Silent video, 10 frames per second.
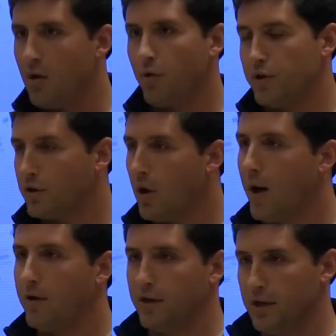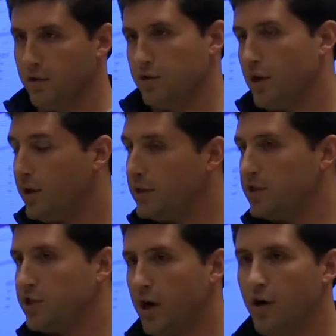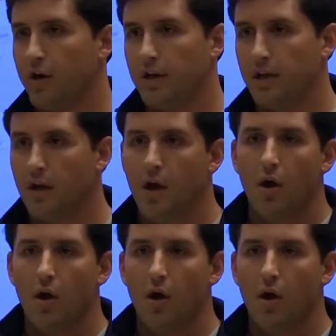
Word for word: where you go out and either donate to charity